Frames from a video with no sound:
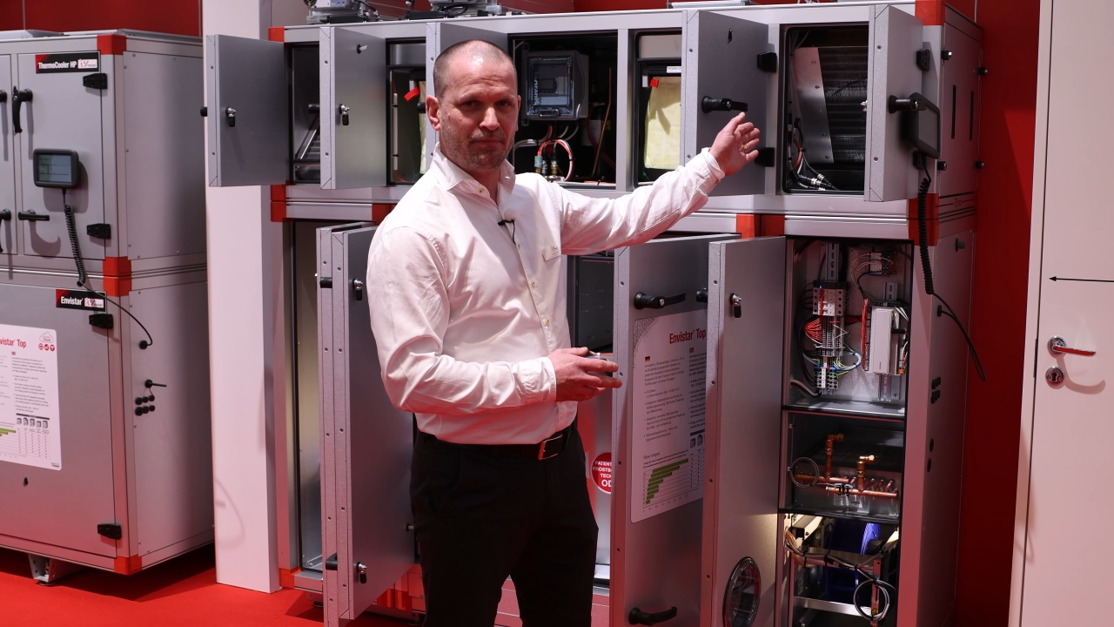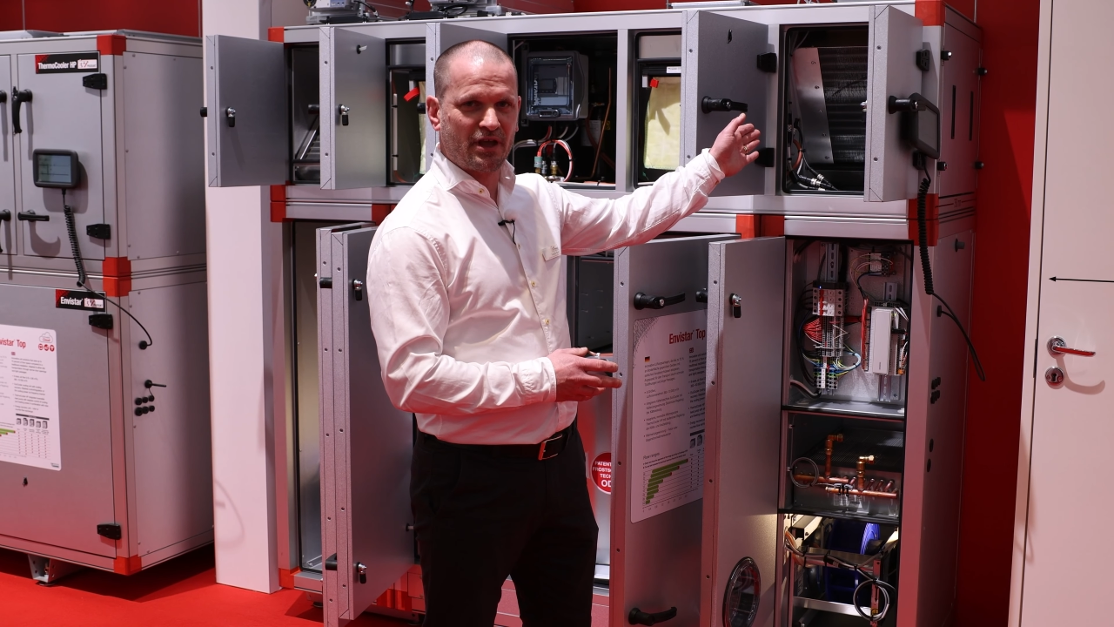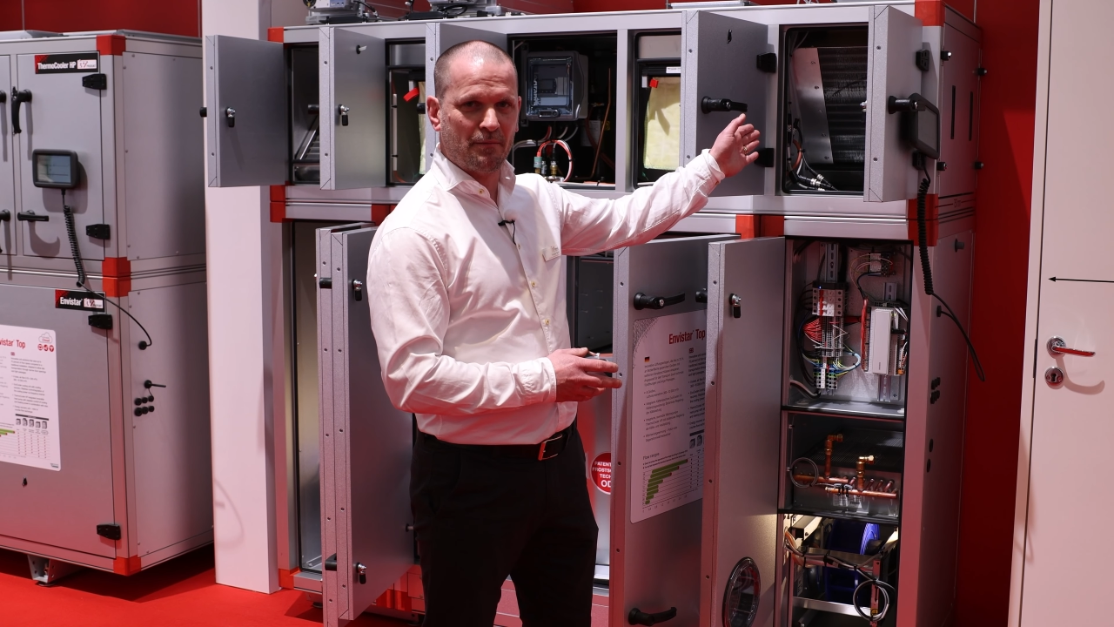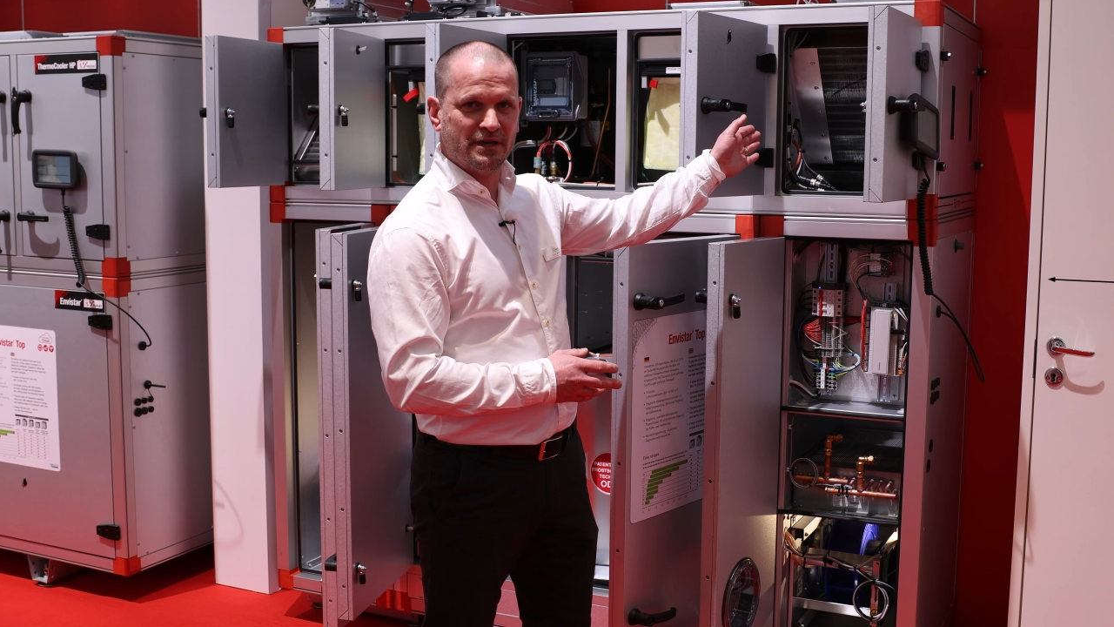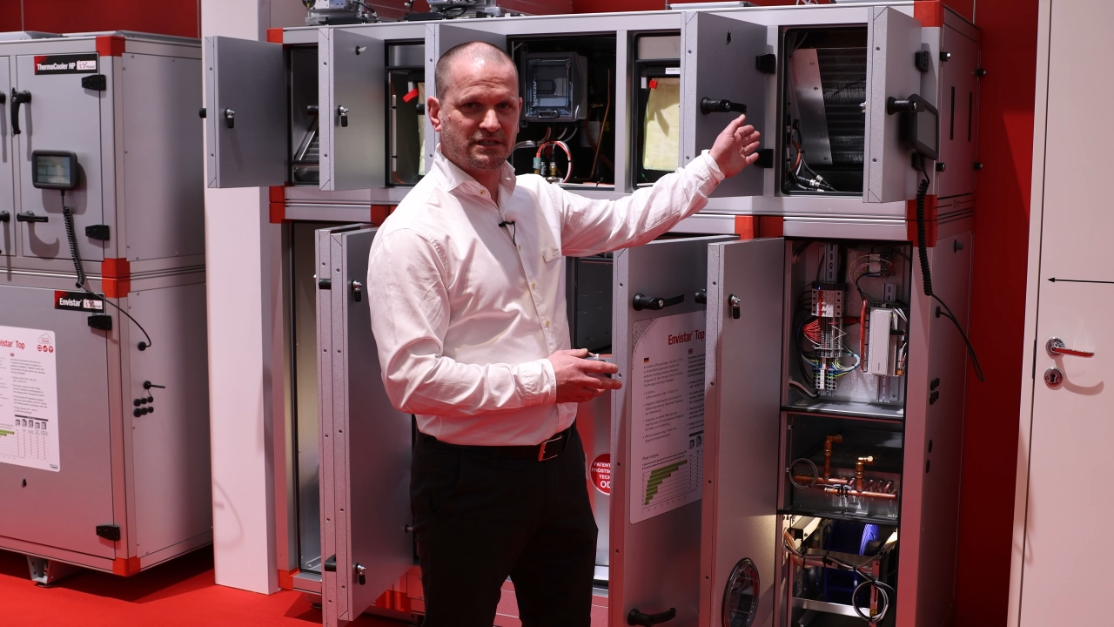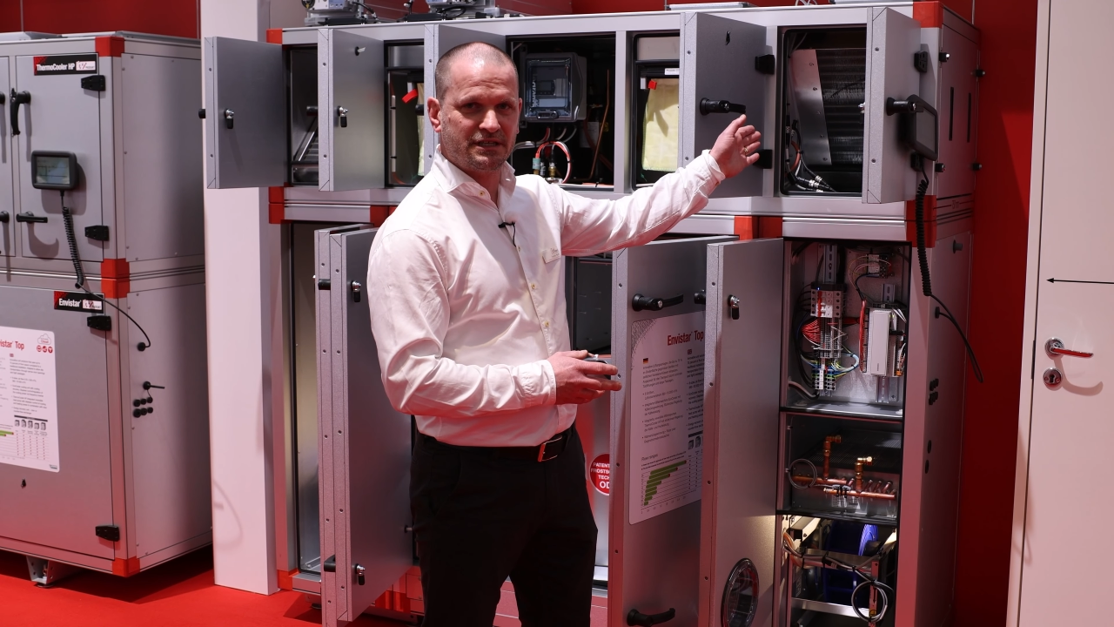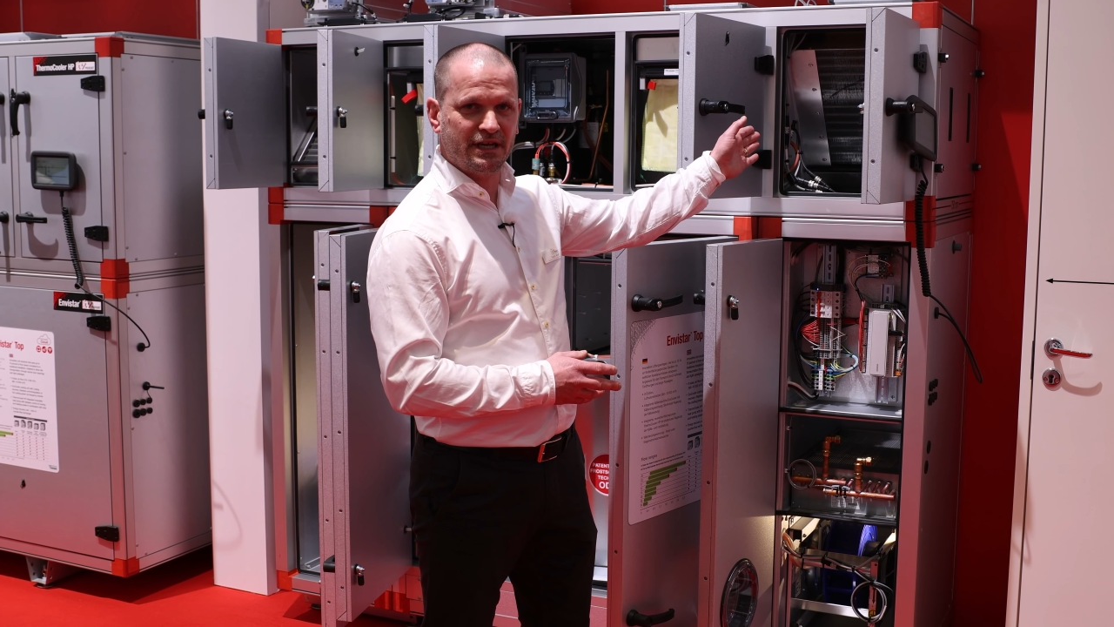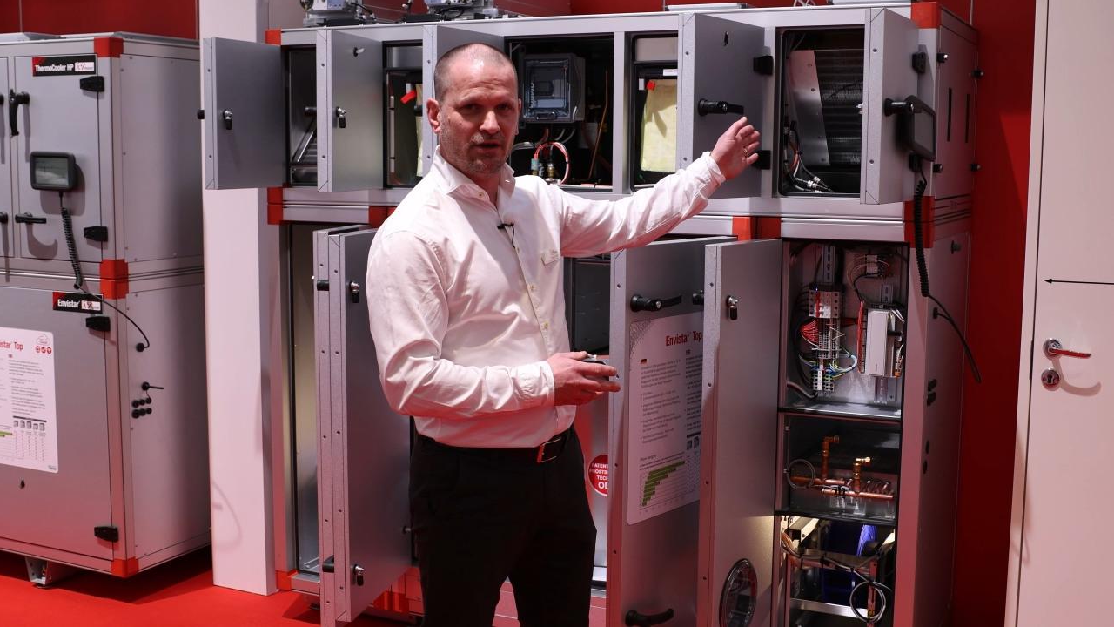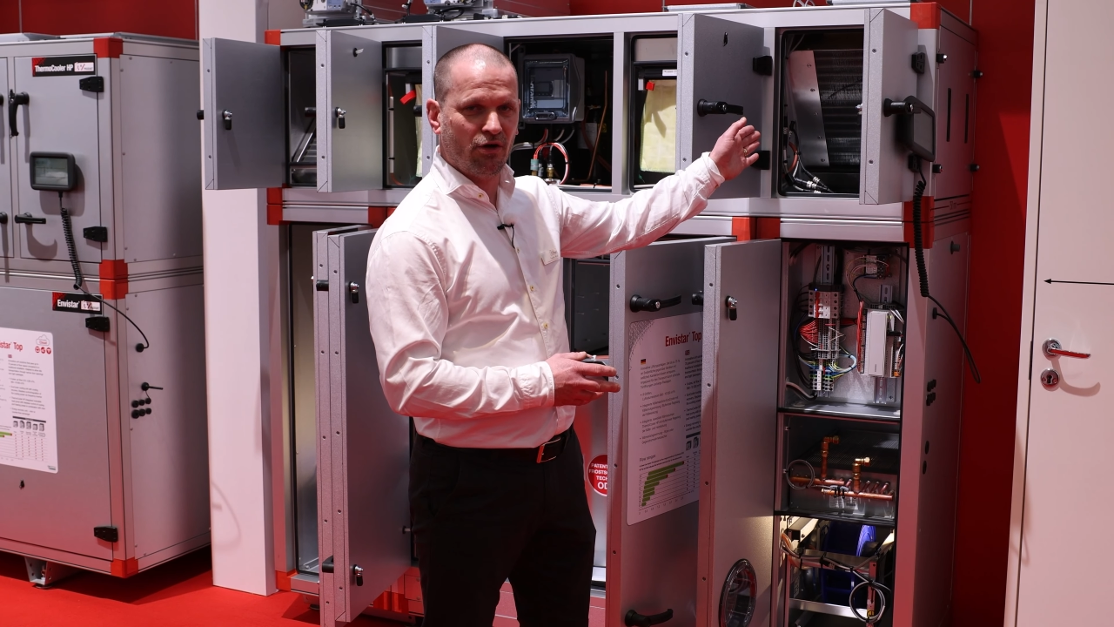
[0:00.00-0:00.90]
capacity